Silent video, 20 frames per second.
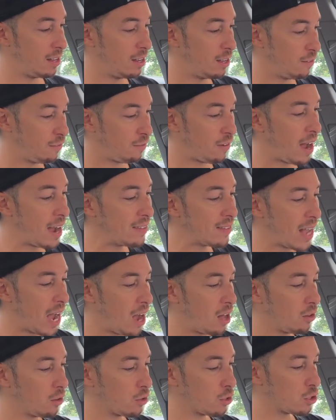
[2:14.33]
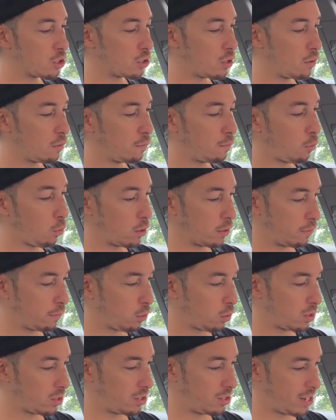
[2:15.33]

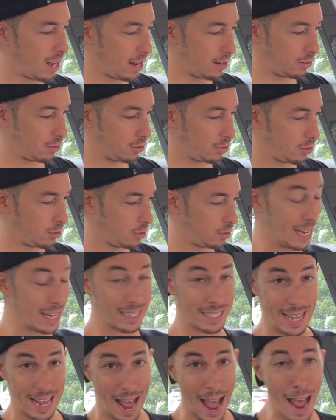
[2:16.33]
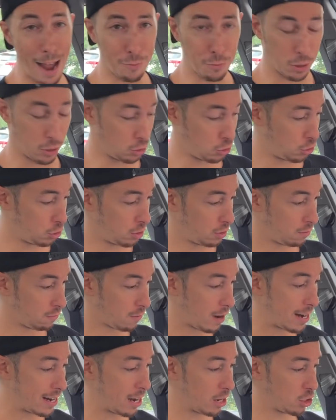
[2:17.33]
$5.44 is the average.
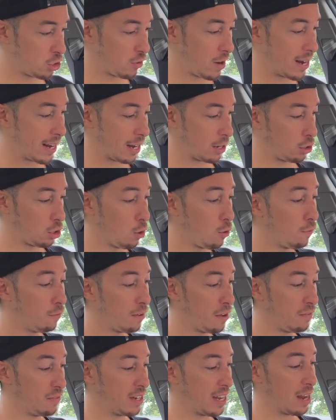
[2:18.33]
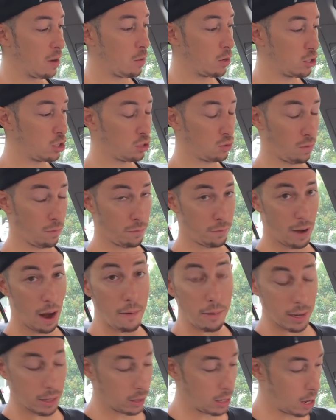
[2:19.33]
Right now it's trading at $2.15, which is
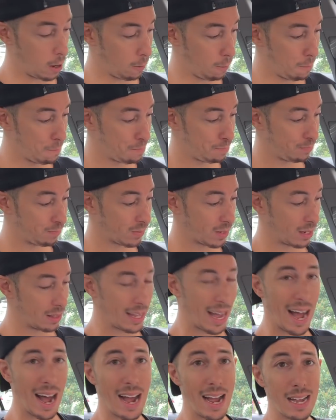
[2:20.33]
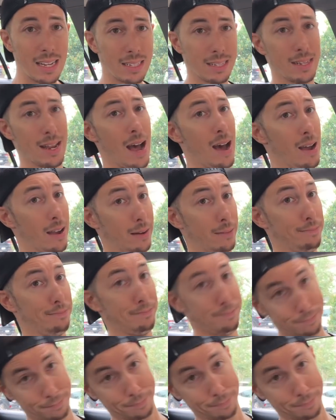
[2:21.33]
very low. The high is 9.